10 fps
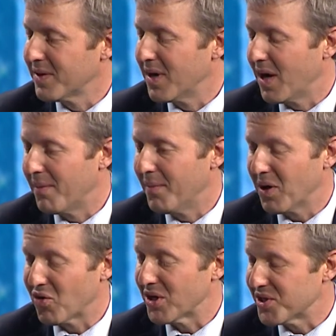
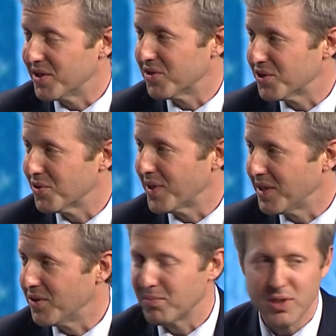across the years. So thank you. Please.